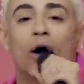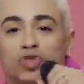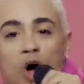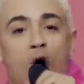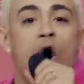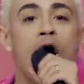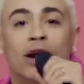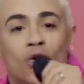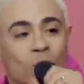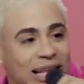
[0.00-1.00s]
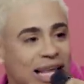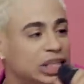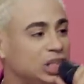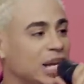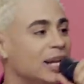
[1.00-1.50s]
out on
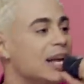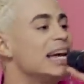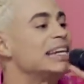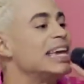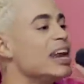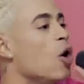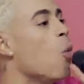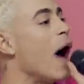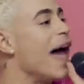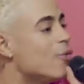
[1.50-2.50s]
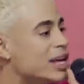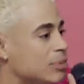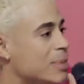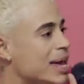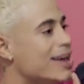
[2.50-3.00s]
religion? Get away
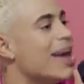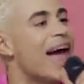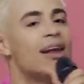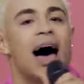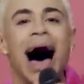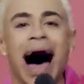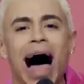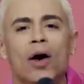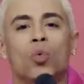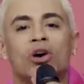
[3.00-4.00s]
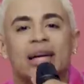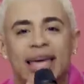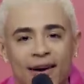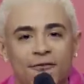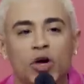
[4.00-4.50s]
with me, and I
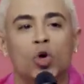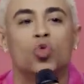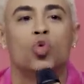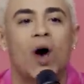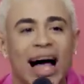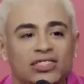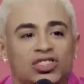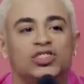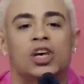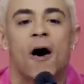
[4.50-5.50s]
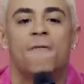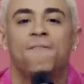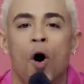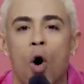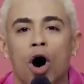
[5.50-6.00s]
will give you rest
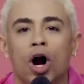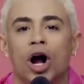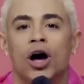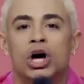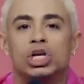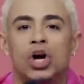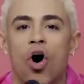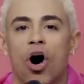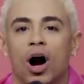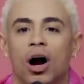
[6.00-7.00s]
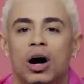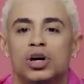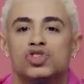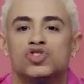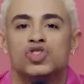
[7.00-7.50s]
for
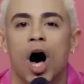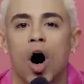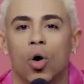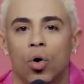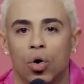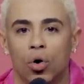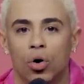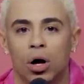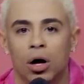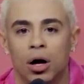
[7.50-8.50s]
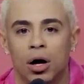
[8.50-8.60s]
your soul.